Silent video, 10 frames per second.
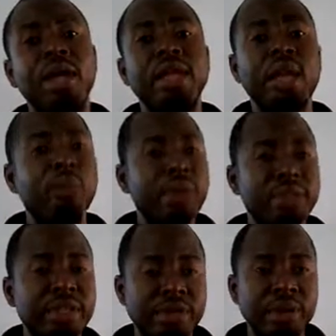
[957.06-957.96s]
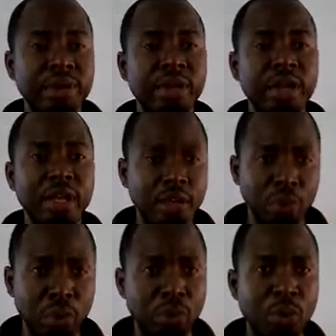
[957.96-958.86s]
and a ponche cracker.
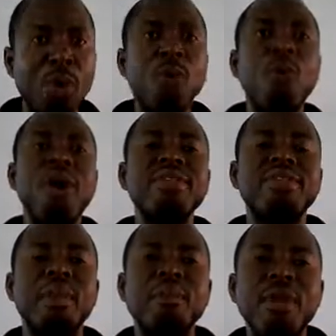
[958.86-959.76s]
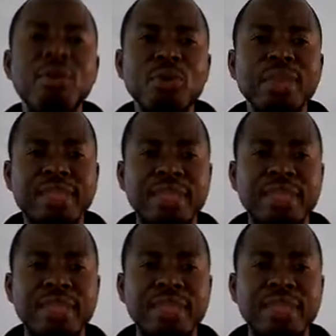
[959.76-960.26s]
No. Once the menu is